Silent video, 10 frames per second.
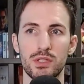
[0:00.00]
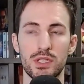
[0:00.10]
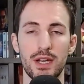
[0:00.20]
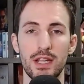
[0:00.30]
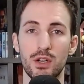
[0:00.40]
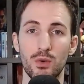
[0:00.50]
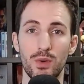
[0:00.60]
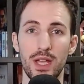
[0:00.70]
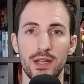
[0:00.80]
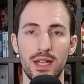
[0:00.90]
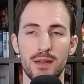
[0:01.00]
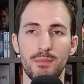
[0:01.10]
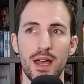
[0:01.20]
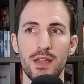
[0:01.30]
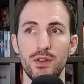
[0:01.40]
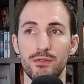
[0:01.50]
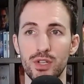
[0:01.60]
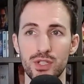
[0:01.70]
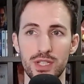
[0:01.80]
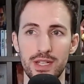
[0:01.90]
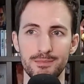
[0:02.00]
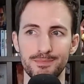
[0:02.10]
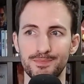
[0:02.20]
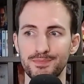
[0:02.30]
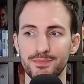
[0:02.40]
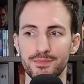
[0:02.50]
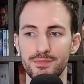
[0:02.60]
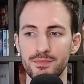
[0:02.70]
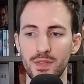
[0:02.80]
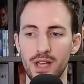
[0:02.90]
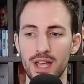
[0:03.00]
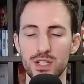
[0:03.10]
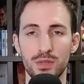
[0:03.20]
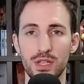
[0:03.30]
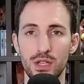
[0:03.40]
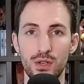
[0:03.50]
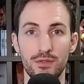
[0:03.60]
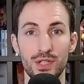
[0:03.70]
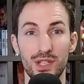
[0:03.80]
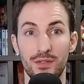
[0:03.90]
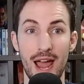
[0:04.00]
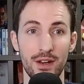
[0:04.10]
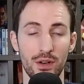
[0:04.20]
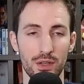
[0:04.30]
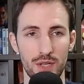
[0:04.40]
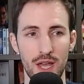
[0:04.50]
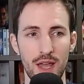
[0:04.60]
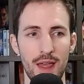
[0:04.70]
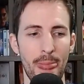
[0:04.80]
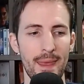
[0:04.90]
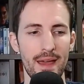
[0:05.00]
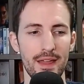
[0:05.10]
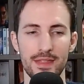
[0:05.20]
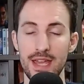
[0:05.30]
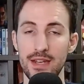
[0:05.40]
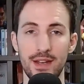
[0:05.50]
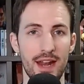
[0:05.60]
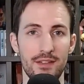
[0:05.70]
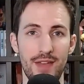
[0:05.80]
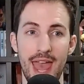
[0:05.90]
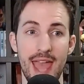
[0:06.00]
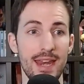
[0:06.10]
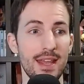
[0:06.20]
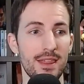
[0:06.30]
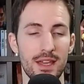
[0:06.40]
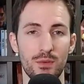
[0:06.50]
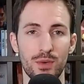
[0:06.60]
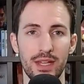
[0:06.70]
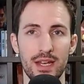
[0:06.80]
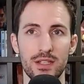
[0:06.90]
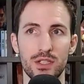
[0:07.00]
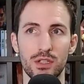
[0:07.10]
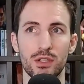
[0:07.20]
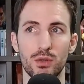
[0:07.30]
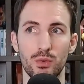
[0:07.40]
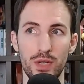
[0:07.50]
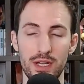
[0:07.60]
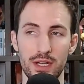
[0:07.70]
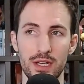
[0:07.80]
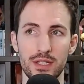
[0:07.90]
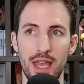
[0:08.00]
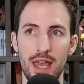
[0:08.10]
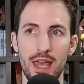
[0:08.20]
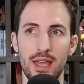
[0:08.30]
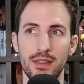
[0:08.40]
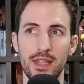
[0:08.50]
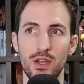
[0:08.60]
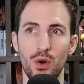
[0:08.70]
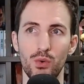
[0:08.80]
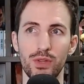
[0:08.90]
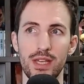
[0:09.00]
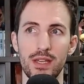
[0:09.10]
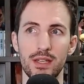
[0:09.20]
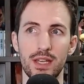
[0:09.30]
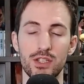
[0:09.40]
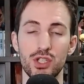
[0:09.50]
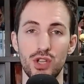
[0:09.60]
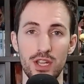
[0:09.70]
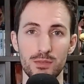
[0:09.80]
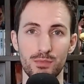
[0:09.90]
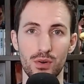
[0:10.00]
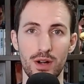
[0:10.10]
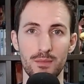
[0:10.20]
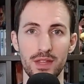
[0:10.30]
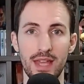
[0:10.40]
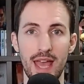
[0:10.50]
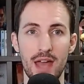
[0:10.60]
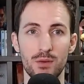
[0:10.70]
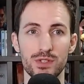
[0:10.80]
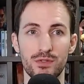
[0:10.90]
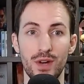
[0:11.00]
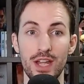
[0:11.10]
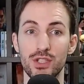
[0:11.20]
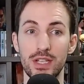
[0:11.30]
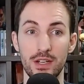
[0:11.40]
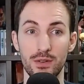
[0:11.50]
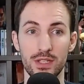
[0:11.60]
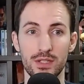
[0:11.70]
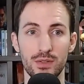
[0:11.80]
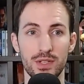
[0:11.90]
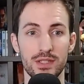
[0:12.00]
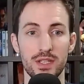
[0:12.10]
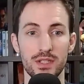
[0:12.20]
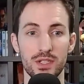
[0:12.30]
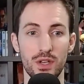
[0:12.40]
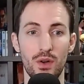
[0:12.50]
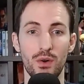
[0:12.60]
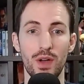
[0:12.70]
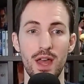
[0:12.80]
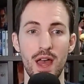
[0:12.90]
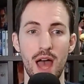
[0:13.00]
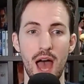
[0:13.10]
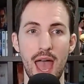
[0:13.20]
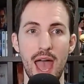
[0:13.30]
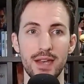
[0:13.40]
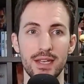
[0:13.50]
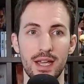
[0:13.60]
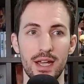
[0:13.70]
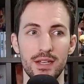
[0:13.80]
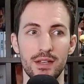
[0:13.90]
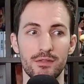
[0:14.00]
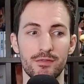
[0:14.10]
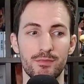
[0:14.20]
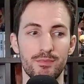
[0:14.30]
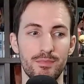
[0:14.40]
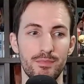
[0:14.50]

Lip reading: study Korean, and my university, actually went to the University of Idaho. They did not have anything related to Korea, and the only exchange program that they had was for engineering students. So I had to kind of